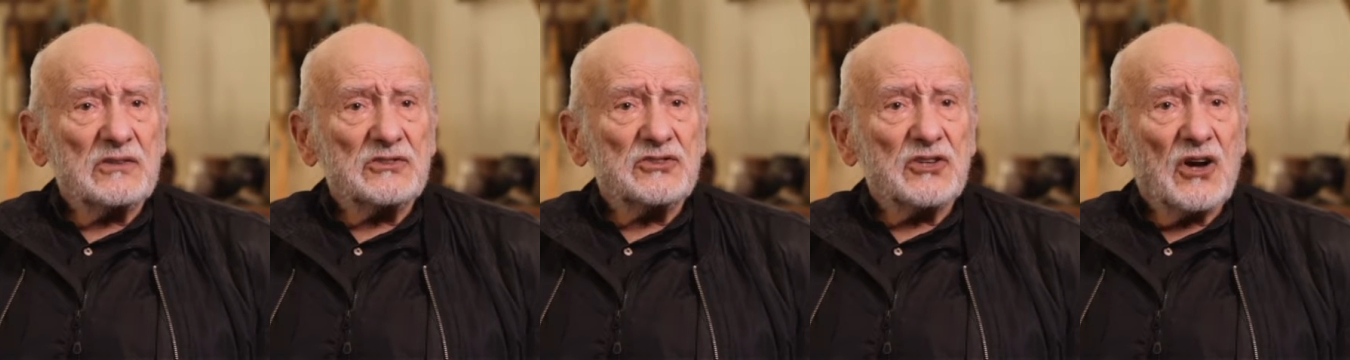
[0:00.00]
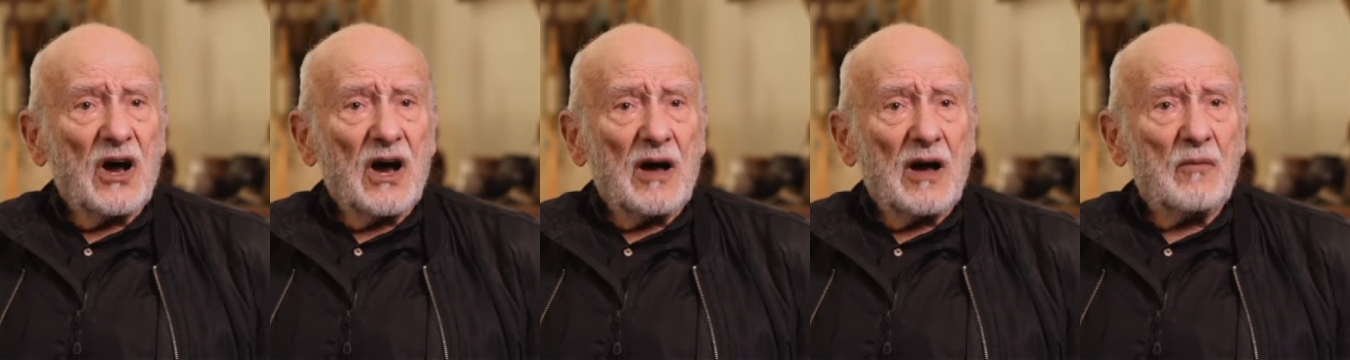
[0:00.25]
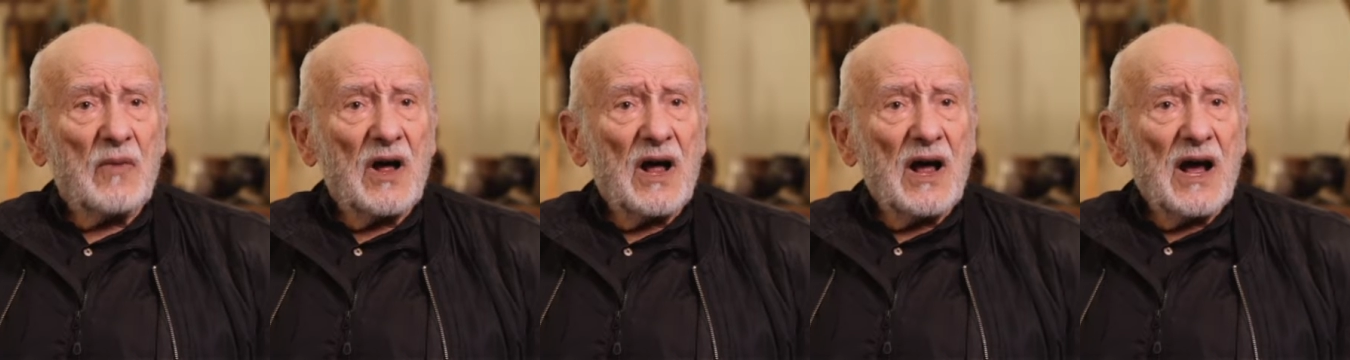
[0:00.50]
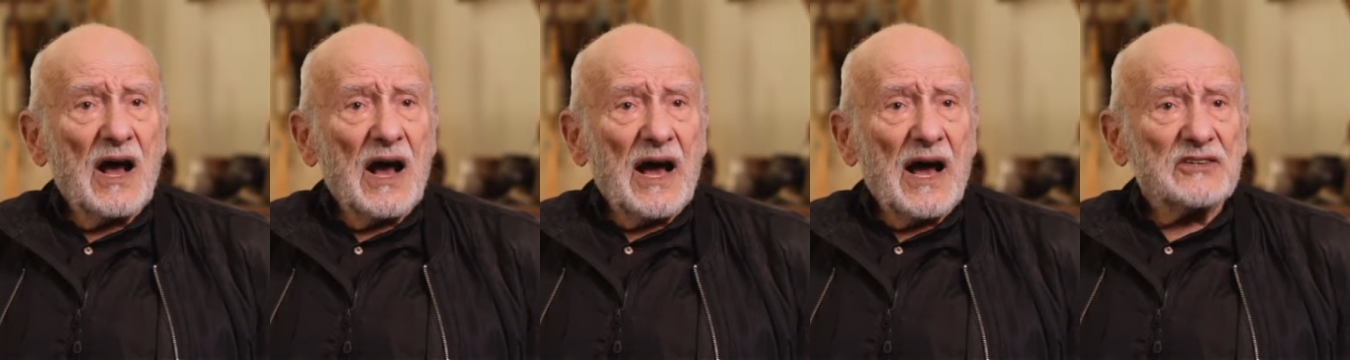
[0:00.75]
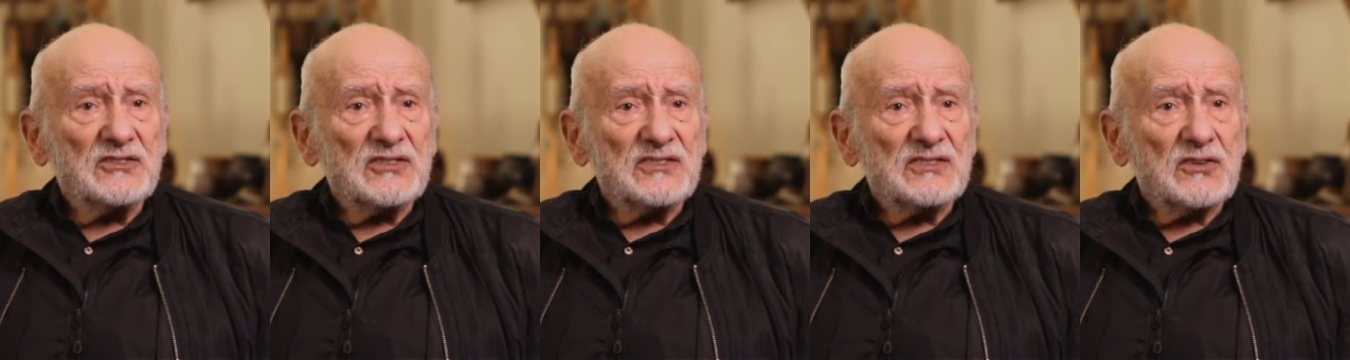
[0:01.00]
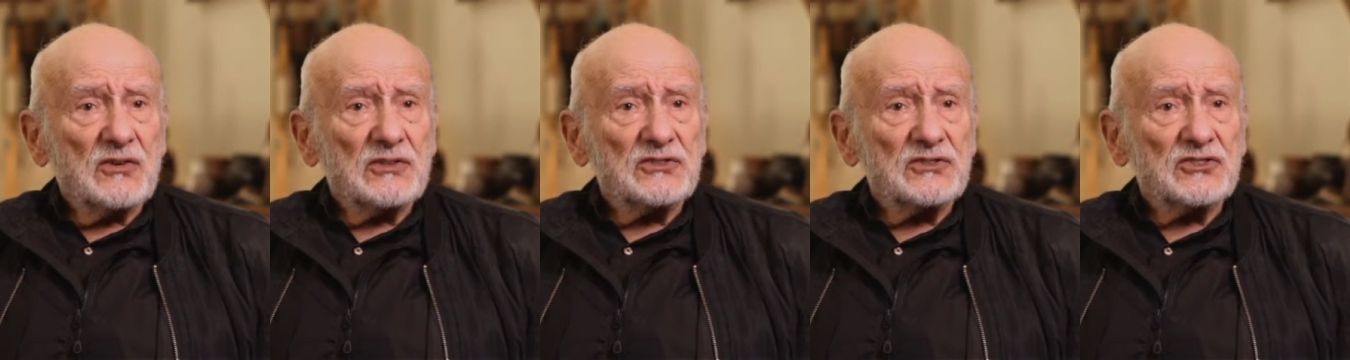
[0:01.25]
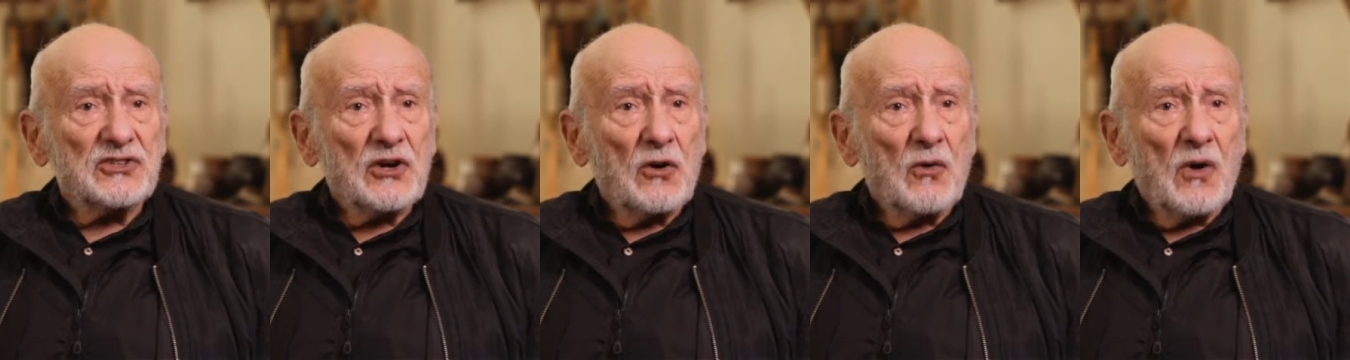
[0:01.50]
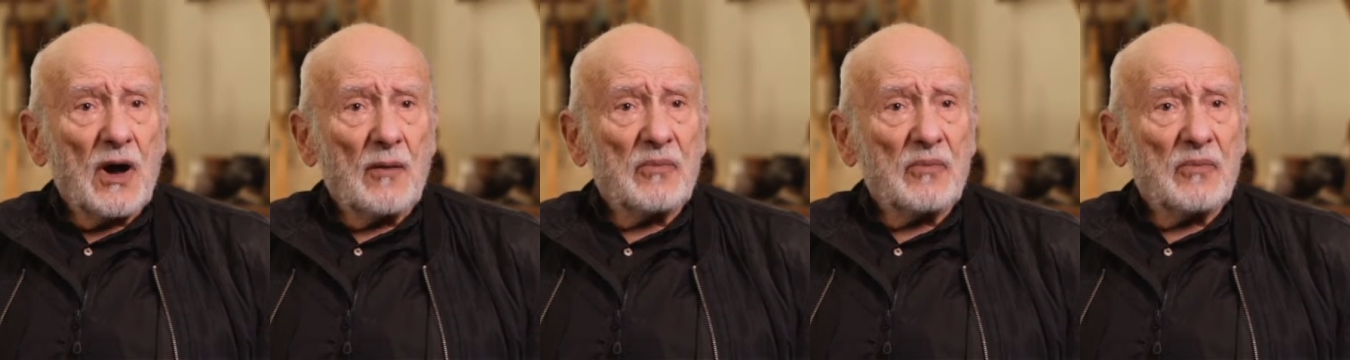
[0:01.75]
job, I just couldn't show